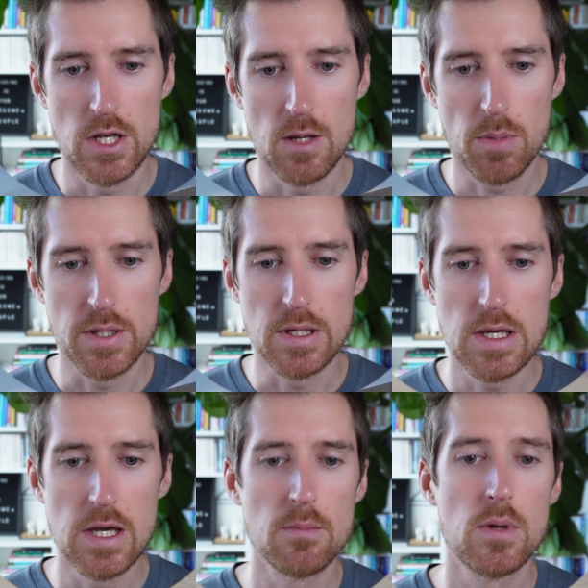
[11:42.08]
and then play the
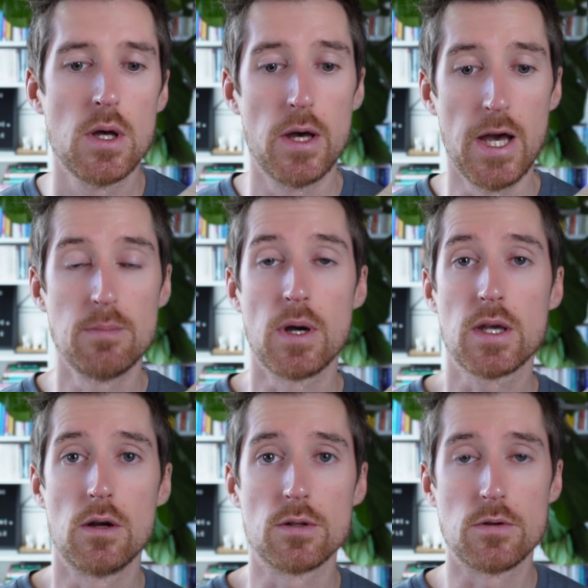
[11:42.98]
game, and my
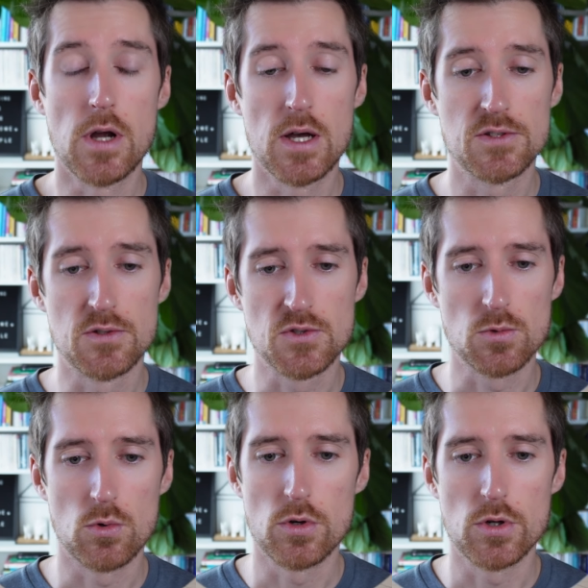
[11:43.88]
character has the
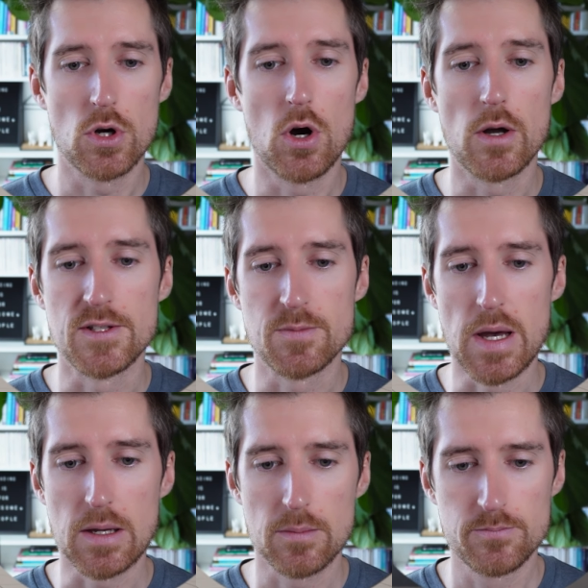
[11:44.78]
sword on its back.